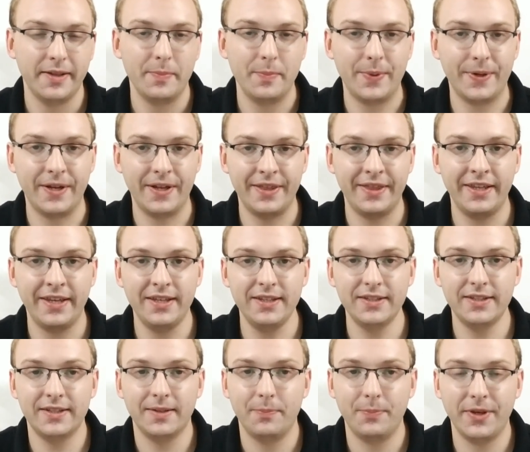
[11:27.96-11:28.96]
But on
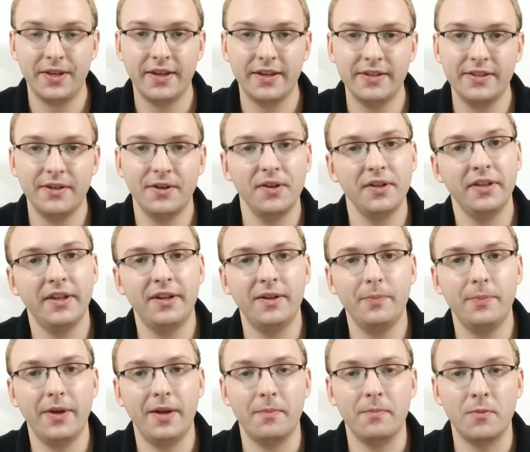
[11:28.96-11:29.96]
these, because they're a little
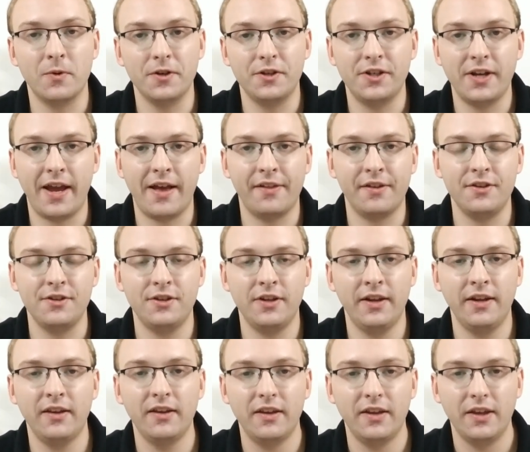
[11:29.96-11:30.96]
bit more
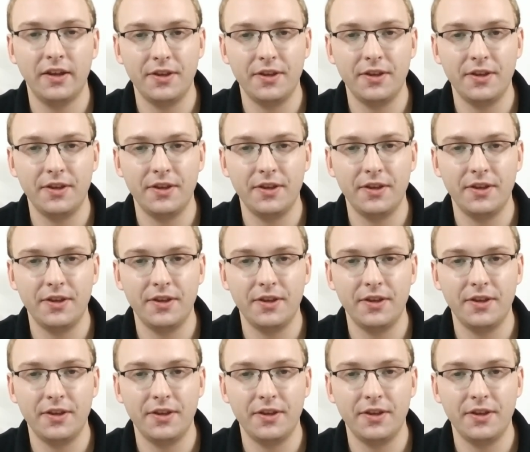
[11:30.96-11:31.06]
challenging,